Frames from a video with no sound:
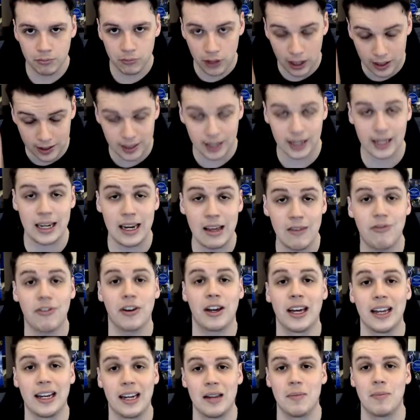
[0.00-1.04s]

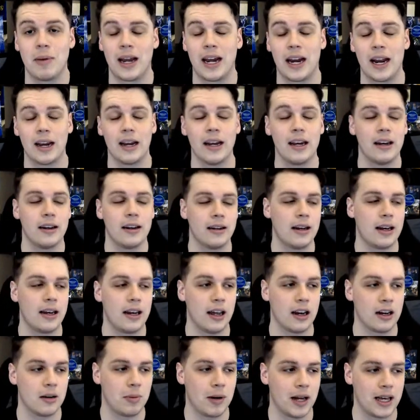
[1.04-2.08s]
significantly better than the
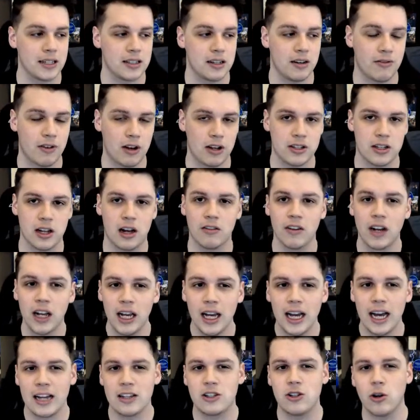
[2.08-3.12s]
other players in the first half.
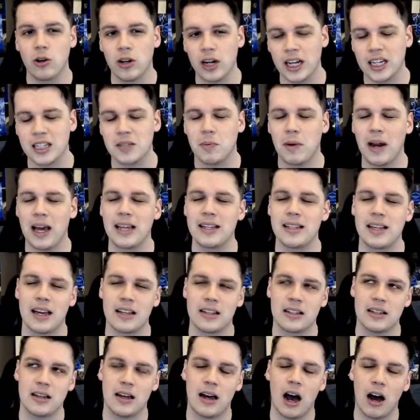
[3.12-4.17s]
And Tuchel explained
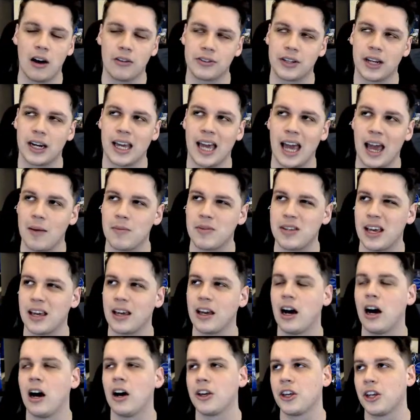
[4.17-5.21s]
that after the game, saying,
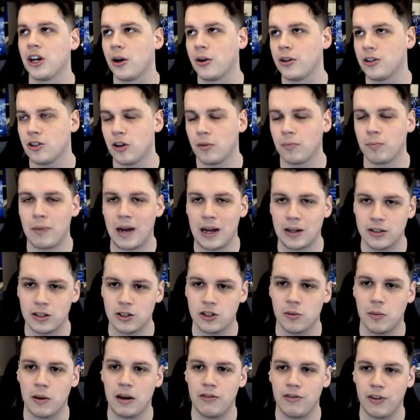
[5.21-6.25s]
he dropped Mount
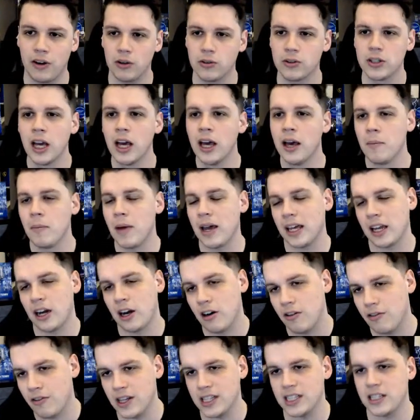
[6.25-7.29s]
into midfield, making an
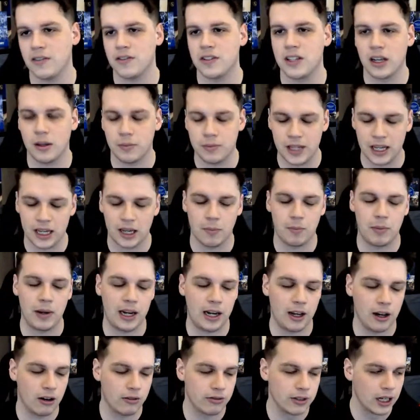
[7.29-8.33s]
offensive sub, taking
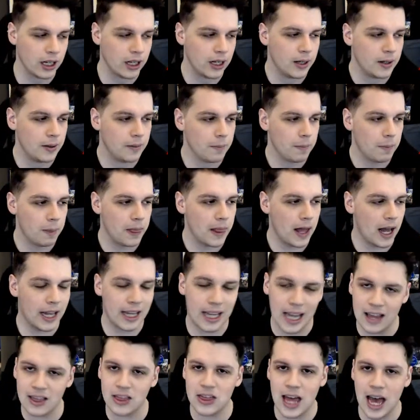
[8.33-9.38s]
Billy off. I
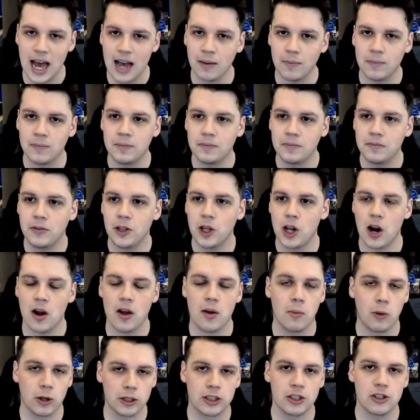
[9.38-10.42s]
get that. He
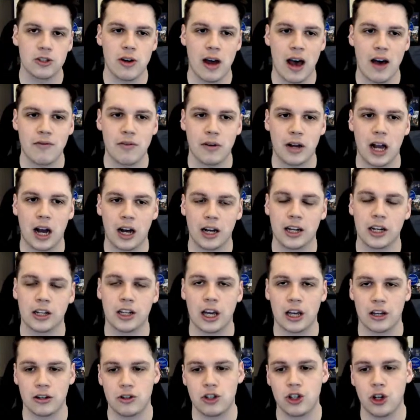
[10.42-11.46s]
wanted to have a guy that
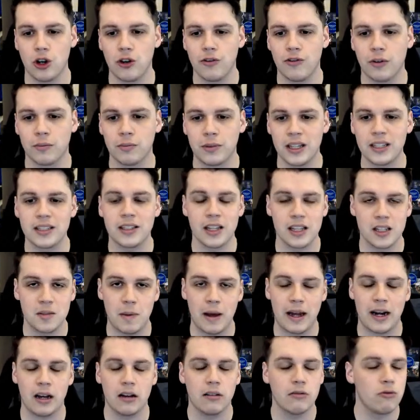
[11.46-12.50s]
can shoot from distance
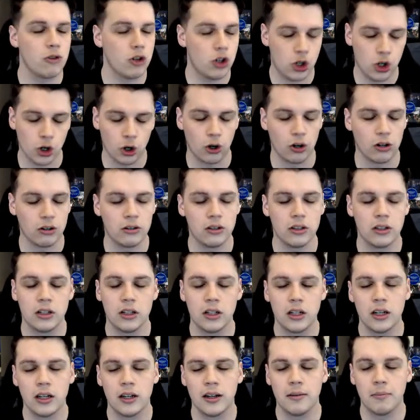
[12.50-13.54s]
better, sure.
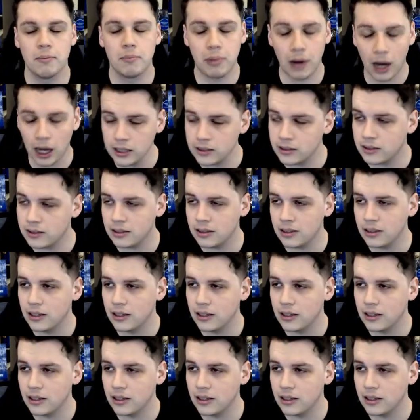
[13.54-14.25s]
But